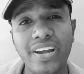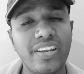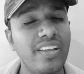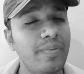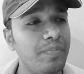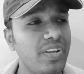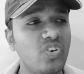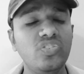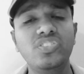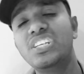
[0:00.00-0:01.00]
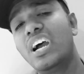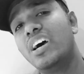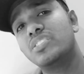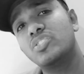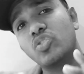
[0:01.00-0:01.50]
but if you
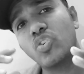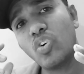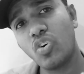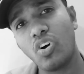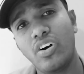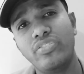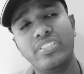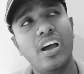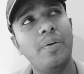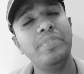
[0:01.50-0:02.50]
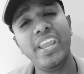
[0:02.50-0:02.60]
just go on the